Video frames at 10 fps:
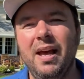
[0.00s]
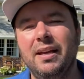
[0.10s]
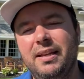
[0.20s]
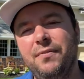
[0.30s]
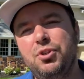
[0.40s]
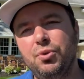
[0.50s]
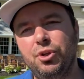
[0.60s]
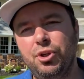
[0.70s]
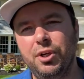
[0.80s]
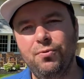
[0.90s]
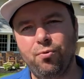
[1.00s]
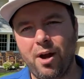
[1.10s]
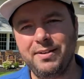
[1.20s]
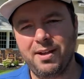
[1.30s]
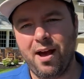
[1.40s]
gives you good
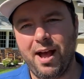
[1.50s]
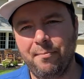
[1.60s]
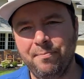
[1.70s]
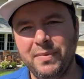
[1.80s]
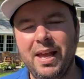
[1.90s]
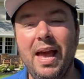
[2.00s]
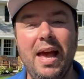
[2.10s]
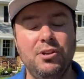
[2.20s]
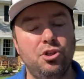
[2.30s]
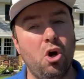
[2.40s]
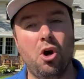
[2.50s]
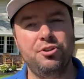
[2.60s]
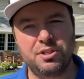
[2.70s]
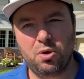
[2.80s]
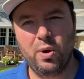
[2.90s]
runtime, and
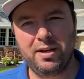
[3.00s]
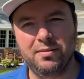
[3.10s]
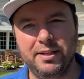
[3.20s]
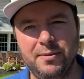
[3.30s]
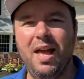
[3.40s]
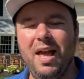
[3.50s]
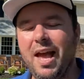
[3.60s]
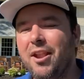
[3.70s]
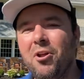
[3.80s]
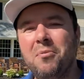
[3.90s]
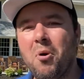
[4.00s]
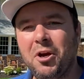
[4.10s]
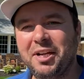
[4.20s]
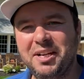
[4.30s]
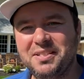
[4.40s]
charges quickly. And on the
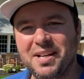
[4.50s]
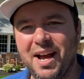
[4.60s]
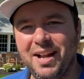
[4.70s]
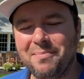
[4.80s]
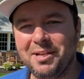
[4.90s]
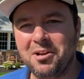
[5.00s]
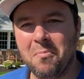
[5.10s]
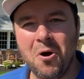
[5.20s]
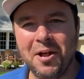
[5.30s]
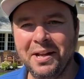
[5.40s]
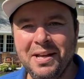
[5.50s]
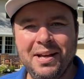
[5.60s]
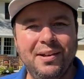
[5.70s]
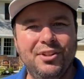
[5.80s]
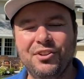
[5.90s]
marketing side, I mean, come on,
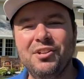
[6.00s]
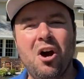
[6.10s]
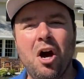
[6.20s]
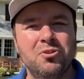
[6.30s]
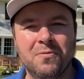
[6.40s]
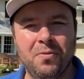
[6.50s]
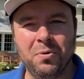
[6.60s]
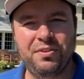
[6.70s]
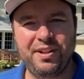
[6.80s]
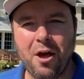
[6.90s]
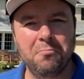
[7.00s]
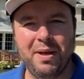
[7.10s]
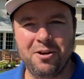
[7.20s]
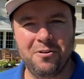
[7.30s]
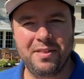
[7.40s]
doesn't 100 volts sound
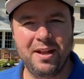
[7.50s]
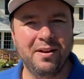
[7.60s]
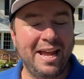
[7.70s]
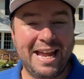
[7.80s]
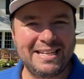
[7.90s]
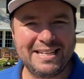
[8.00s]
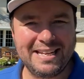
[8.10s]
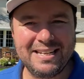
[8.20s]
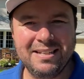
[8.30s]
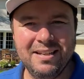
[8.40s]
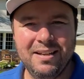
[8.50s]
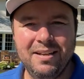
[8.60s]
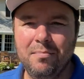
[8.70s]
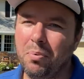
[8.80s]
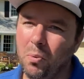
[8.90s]
better than 18?
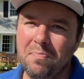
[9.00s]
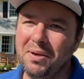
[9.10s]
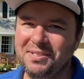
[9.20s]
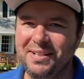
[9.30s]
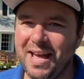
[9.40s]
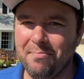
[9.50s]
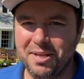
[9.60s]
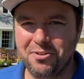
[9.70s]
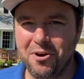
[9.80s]
But we busted that myth